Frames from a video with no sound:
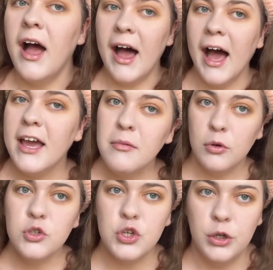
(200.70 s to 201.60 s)
I am
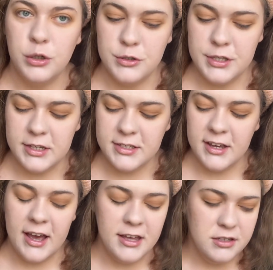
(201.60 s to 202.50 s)
also new to this,
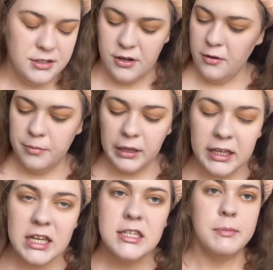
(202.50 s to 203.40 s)
guys, so
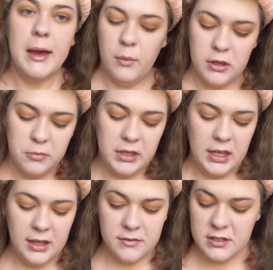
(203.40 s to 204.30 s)
please bear with me
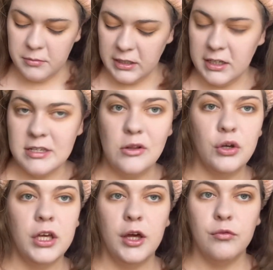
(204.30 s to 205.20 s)
if something isn't
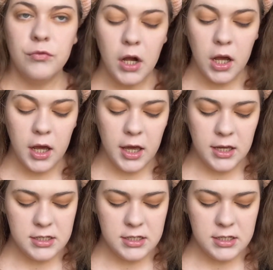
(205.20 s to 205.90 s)
looking right.